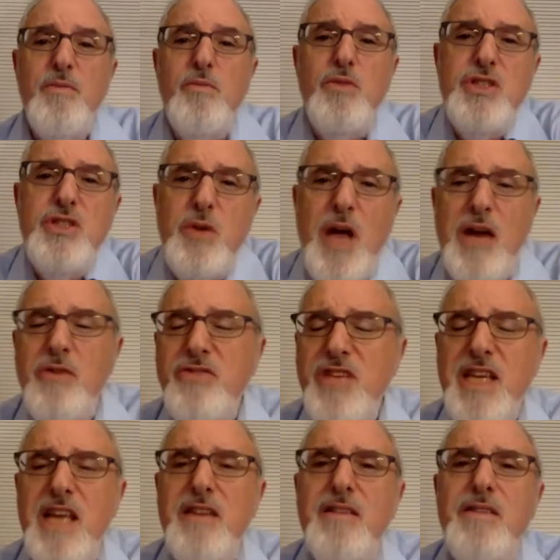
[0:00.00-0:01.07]
which I don't say
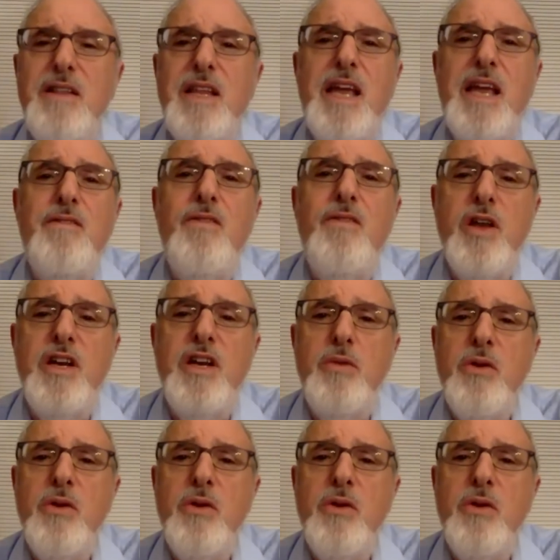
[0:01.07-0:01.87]
get, get voided.